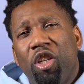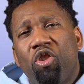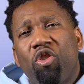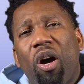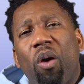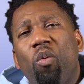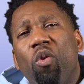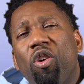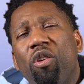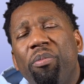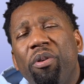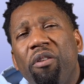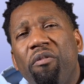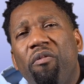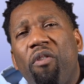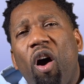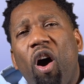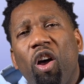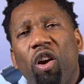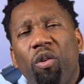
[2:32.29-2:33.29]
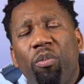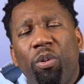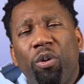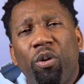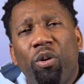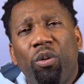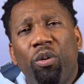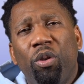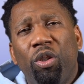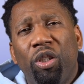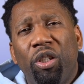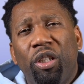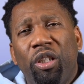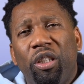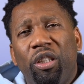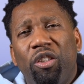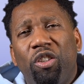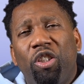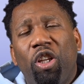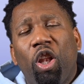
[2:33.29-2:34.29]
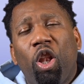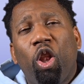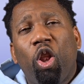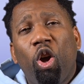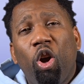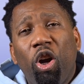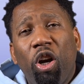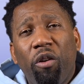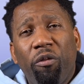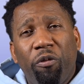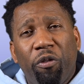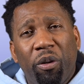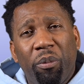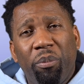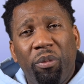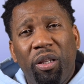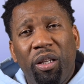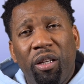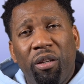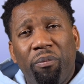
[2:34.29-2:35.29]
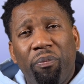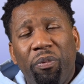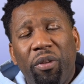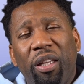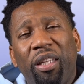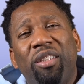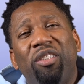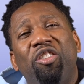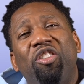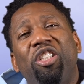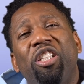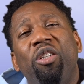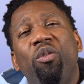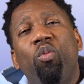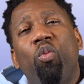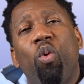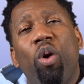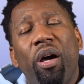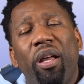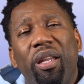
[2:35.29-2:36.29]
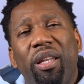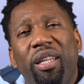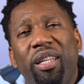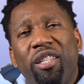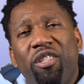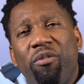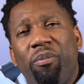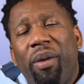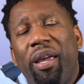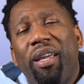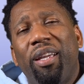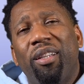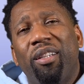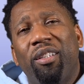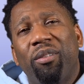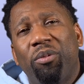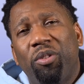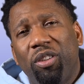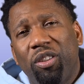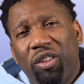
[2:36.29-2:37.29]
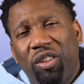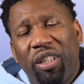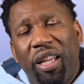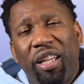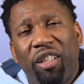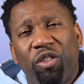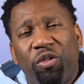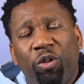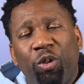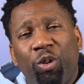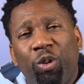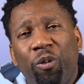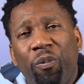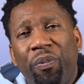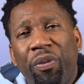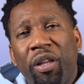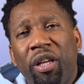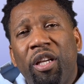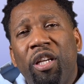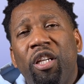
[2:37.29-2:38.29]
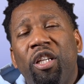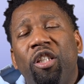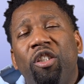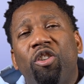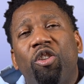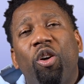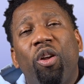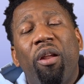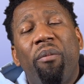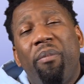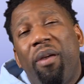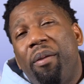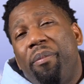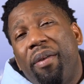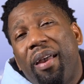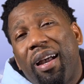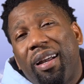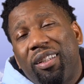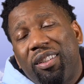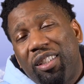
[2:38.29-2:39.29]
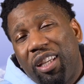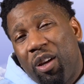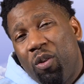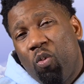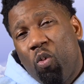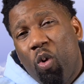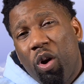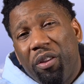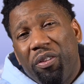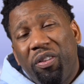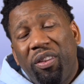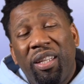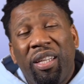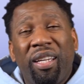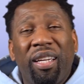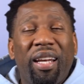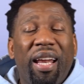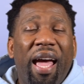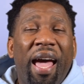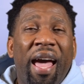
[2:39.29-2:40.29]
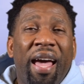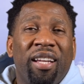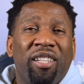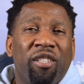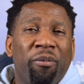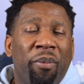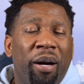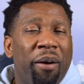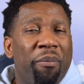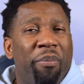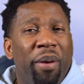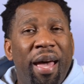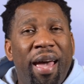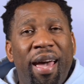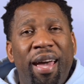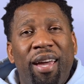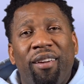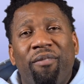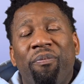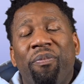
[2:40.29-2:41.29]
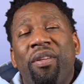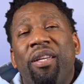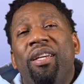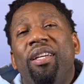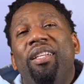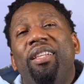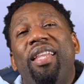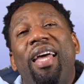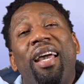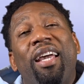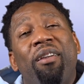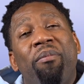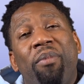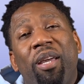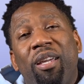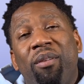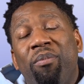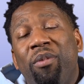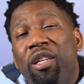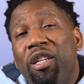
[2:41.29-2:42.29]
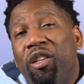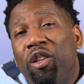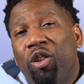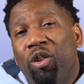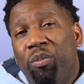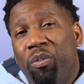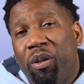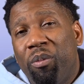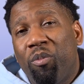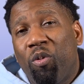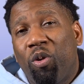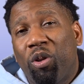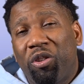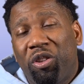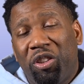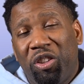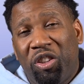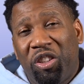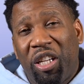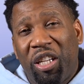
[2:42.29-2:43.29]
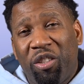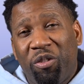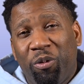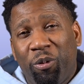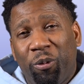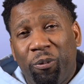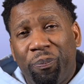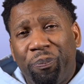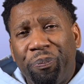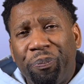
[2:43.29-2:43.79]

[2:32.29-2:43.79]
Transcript: So I want to be vulnerable to learn from them and see what is making them successful so that maybe I could take one thing and add to my bag that can make me a little bit more successful.